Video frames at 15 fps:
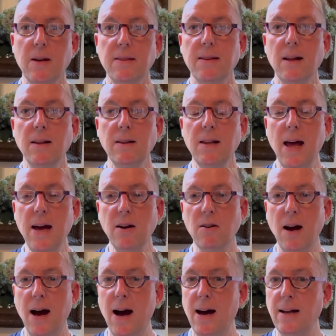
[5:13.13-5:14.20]
The letter
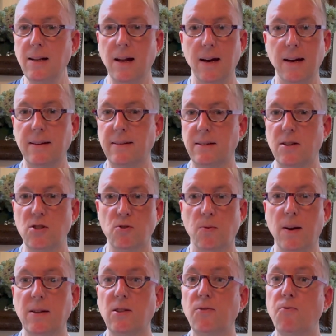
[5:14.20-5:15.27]
highlights the
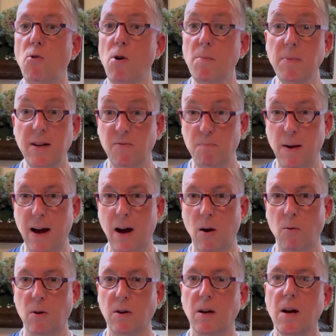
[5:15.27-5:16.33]
transformative
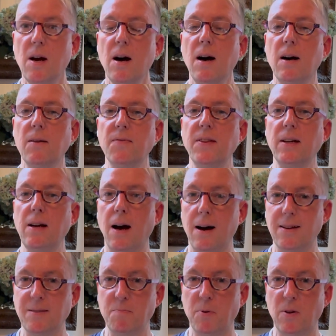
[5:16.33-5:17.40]
power of the
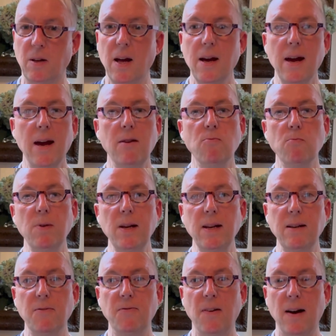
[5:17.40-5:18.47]
gospel in
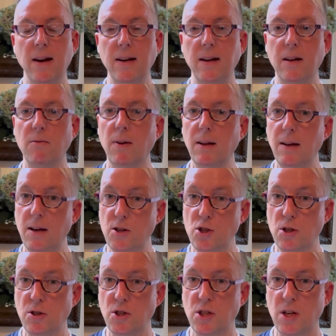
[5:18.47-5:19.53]
redefining
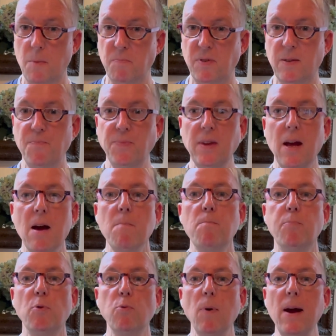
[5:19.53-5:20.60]
relationships,
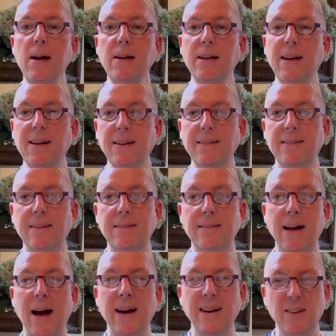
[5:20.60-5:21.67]
breaking
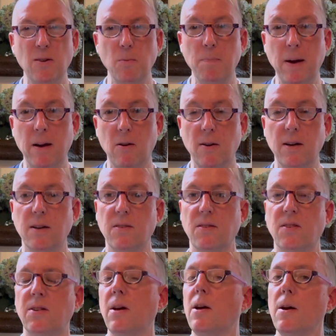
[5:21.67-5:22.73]
societal barriers.